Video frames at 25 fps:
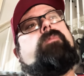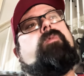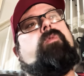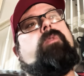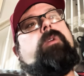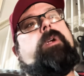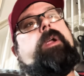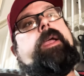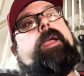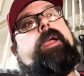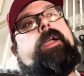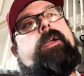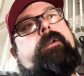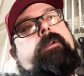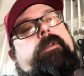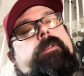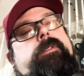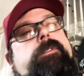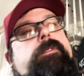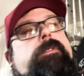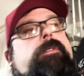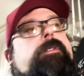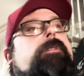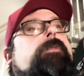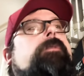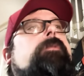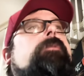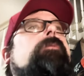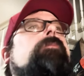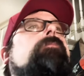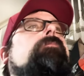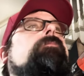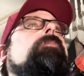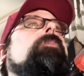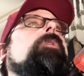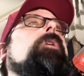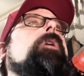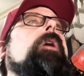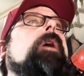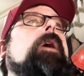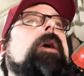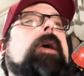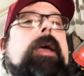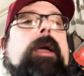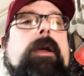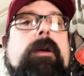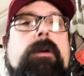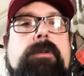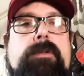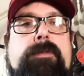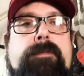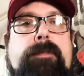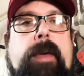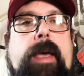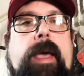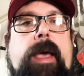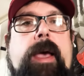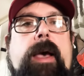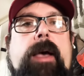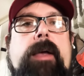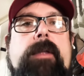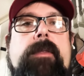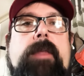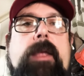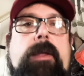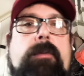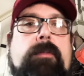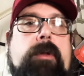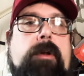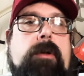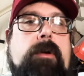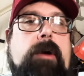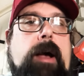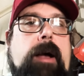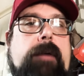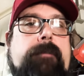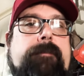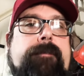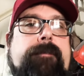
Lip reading: or air in the system. Air is bad, then we don't have